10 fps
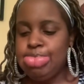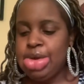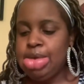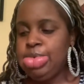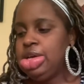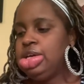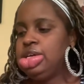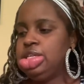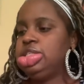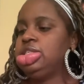
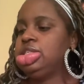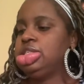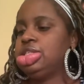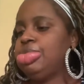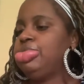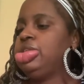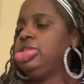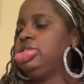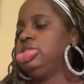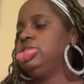maybe it's just
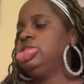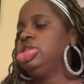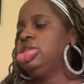something